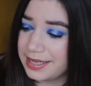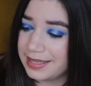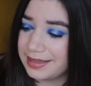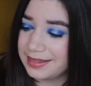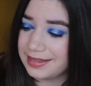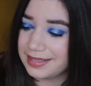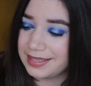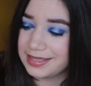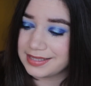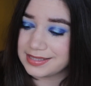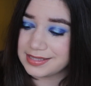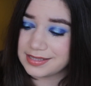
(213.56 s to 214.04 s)
at
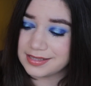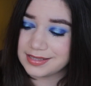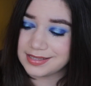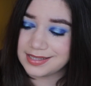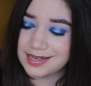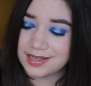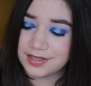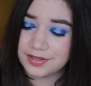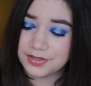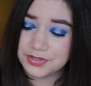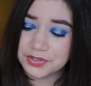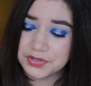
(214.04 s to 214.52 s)
least
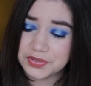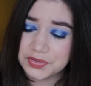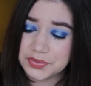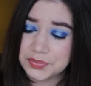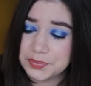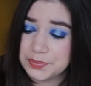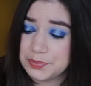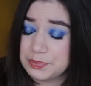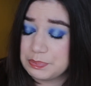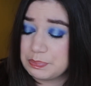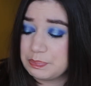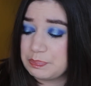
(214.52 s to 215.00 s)

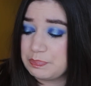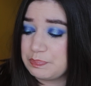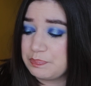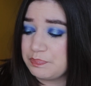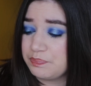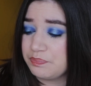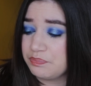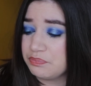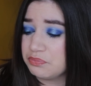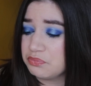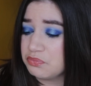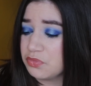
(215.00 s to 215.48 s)
another
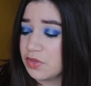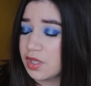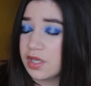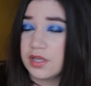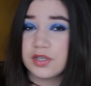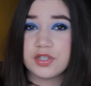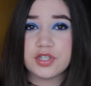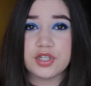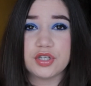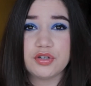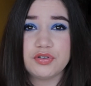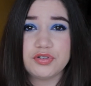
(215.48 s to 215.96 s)

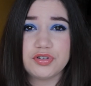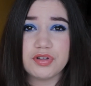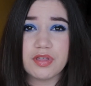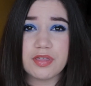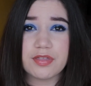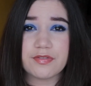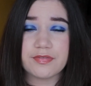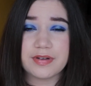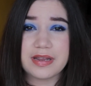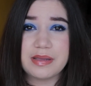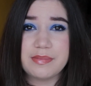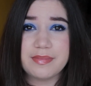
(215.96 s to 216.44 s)
2 to
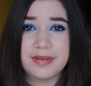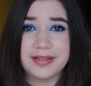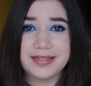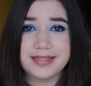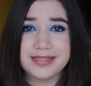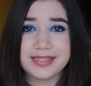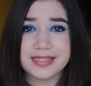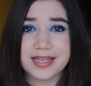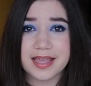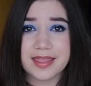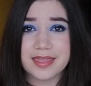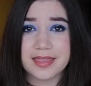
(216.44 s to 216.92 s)
3
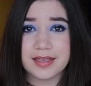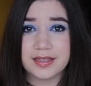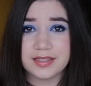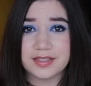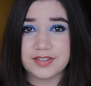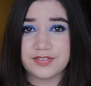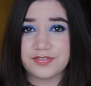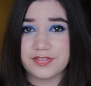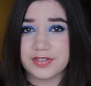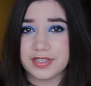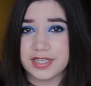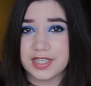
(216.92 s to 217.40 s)
months I think
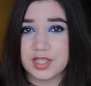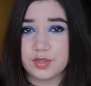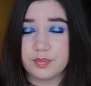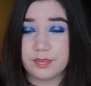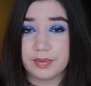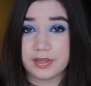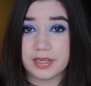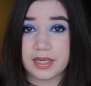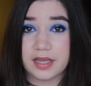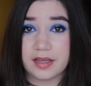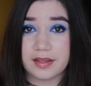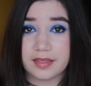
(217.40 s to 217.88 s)
to finish,
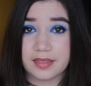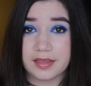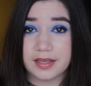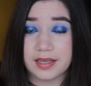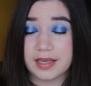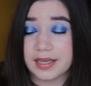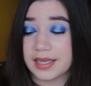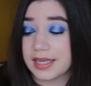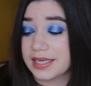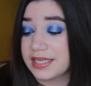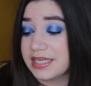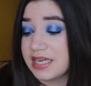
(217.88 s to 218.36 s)
but I think
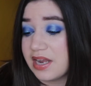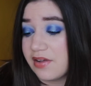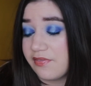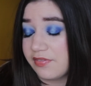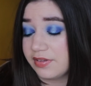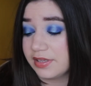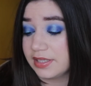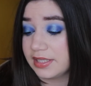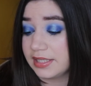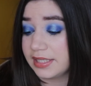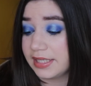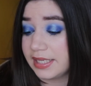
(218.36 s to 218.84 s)
I can
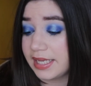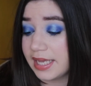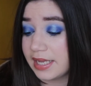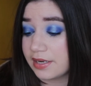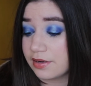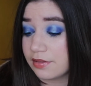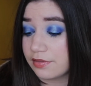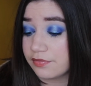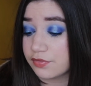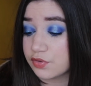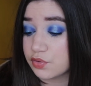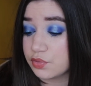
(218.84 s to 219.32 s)
definitely
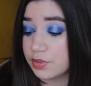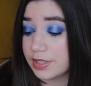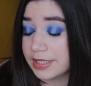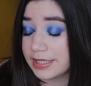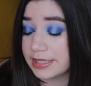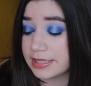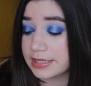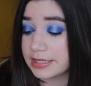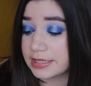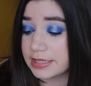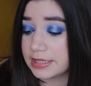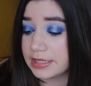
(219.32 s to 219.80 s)
get through
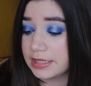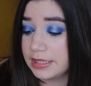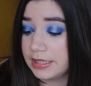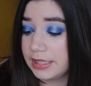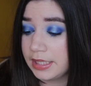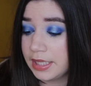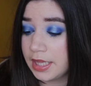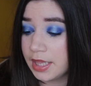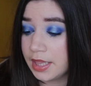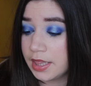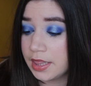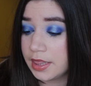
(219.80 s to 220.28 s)
this
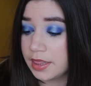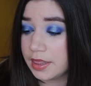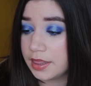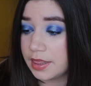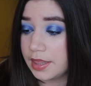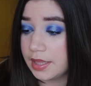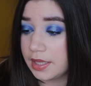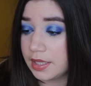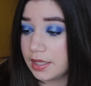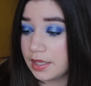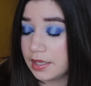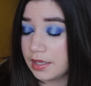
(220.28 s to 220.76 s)

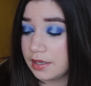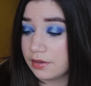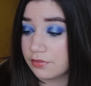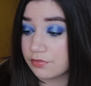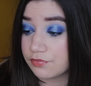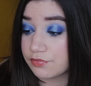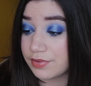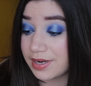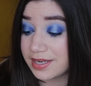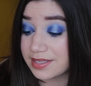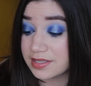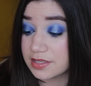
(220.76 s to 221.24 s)
the
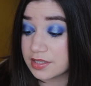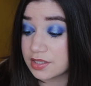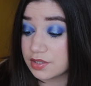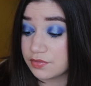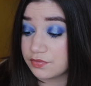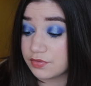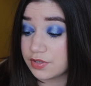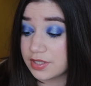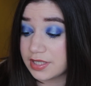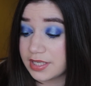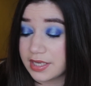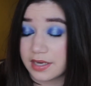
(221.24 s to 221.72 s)
rest
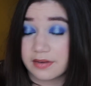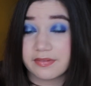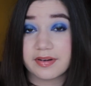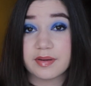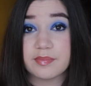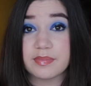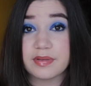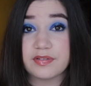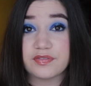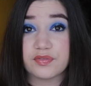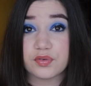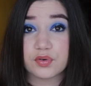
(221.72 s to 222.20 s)
of the year
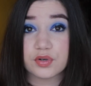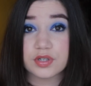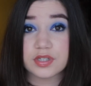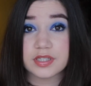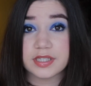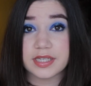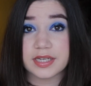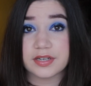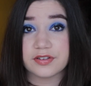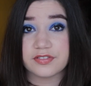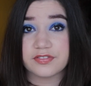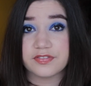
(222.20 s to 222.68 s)
and before the
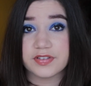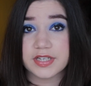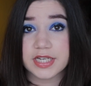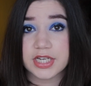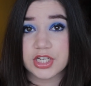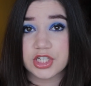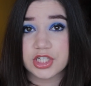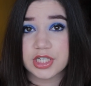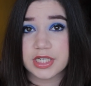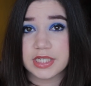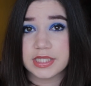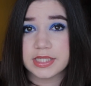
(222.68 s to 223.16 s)
year
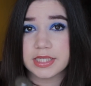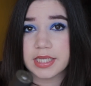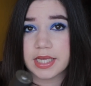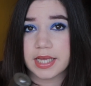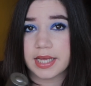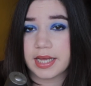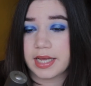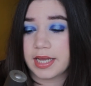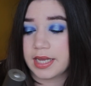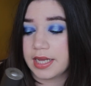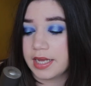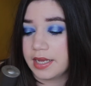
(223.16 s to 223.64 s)
finishes.
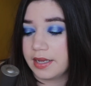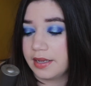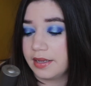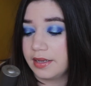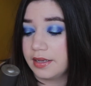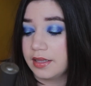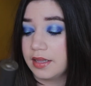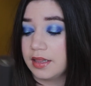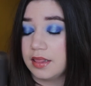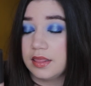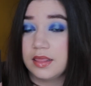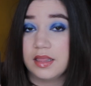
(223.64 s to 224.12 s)

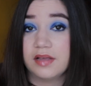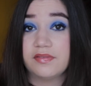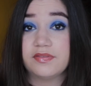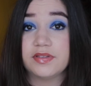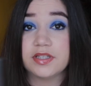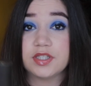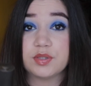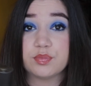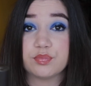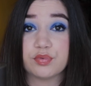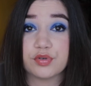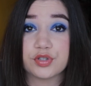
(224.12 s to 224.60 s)
I love
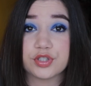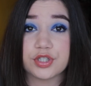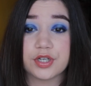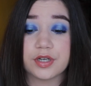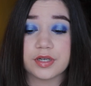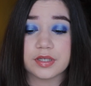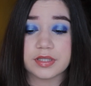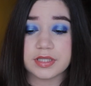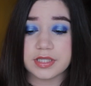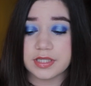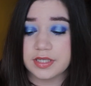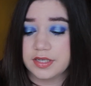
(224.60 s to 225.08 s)
this
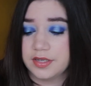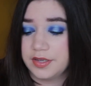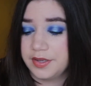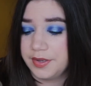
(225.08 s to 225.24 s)
product.